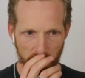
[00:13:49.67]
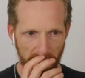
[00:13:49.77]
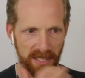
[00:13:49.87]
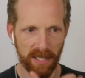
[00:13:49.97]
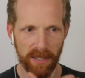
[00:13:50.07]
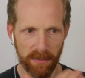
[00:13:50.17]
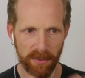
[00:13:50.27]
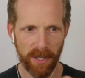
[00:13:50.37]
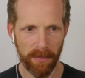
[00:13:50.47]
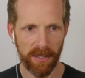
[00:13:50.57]
Is there
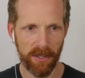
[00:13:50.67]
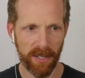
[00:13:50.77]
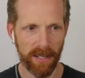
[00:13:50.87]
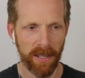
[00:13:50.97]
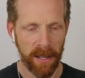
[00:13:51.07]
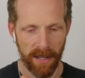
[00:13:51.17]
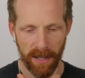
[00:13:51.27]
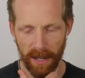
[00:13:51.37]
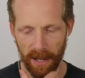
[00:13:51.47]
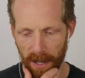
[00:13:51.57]
something you can
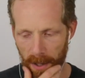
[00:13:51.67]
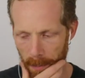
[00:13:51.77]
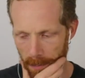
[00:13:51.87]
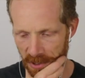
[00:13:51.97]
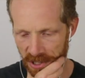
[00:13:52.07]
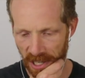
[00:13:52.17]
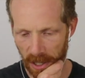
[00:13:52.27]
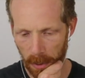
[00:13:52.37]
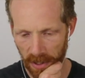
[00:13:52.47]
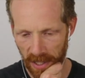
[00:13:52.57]
um, share
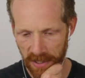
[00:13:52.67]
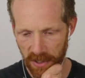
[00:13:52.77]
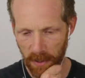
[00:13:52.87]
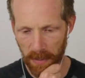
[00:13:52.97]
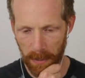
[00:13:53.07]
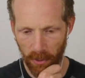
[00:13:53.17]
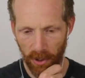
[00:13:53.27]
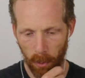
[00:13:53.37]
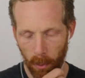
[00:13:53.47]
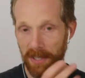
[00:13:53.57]
with us so that people know
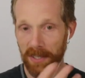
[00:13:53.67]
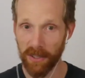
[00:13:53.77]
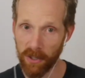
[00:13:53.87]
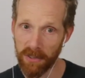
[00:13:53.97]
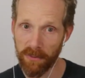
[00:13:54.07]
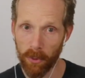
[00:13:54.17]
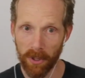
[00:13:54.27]
what to look for?